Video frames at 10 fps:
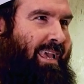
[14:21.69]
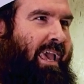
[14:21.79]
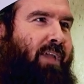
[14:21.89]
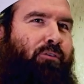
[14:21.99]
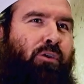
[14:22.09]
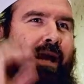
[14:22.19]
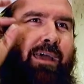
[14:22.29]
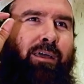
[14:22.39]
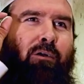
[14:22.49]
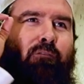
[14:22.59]
if you're
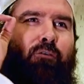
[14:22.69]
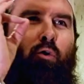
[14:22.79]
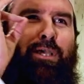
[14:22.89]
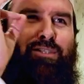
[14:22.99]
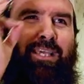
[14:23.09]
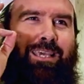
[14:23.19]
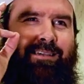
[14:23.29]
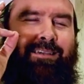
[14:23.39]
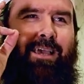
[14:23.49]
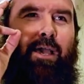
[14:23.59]
not focusing?
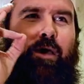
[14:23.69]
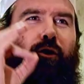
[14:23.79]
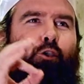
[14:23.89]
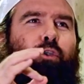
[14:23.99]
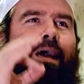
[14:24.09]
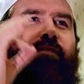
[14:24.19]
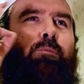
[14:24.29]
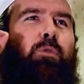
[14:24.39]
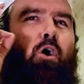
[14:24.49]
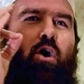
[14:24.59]
You're not
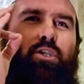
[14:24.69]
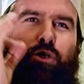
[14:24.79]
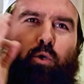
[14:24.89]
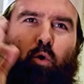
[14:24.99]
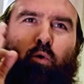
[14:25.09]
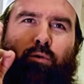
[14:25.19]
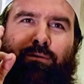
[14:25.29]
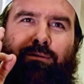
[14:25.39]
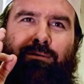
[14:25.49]
from the khashi'un,